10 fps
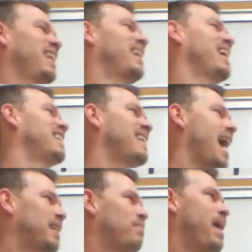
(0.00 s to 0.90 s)
the
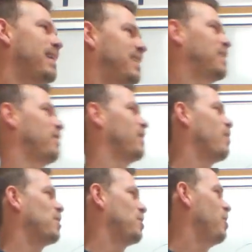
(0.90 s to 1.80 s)
exact basis of the
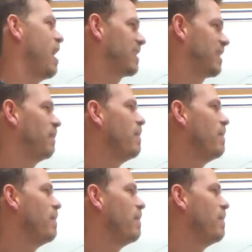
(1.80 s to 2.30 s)
question you're asking.